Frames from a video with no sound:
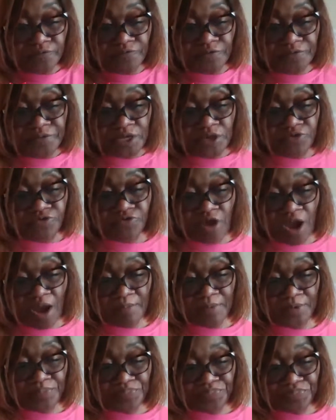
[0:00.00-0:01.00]
from their
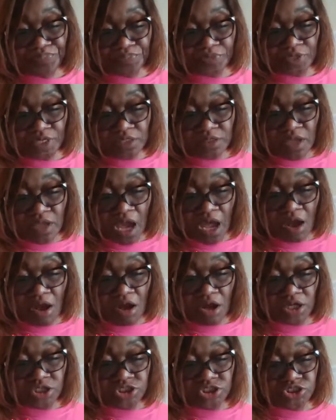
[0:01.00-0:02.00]
trauma. Not
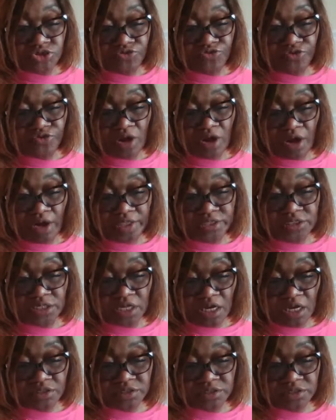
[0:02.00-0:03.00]
all children or
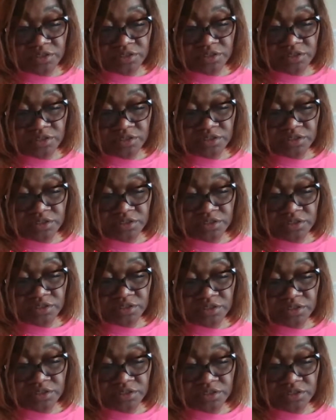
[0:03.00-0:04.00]
adults who
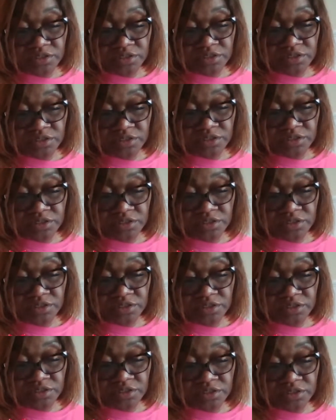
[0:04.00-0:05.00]
are exposed to
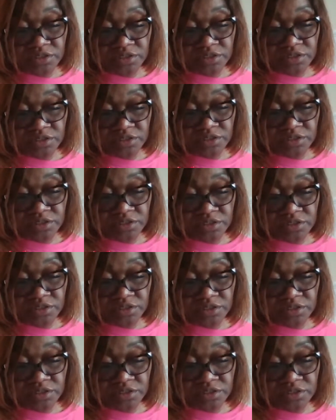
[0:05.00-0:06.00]
potentially
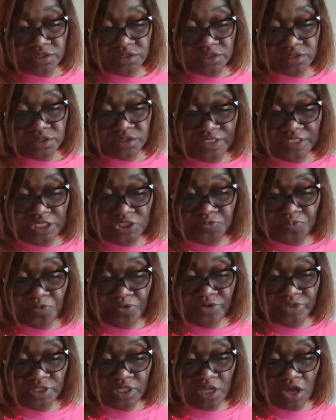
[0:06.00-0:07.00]
traumatic events
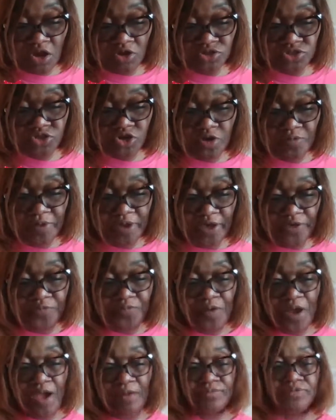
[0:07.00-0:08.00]
experience long-term
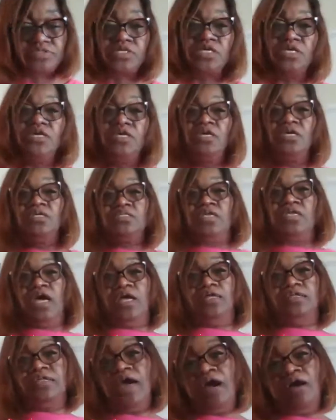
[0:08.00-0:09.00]
health problems.
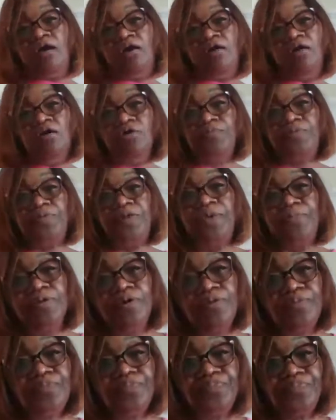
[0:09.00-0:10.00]
Now, not all
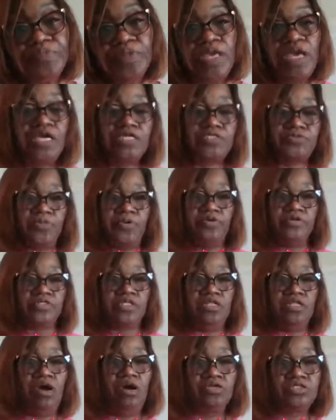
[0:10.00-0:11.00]
people
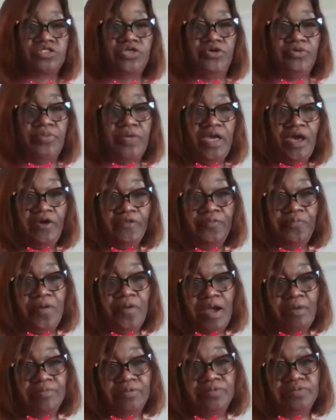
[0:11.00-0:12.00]
experience long-term health
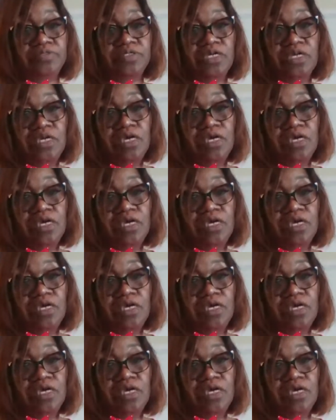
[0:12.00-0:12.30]
problems,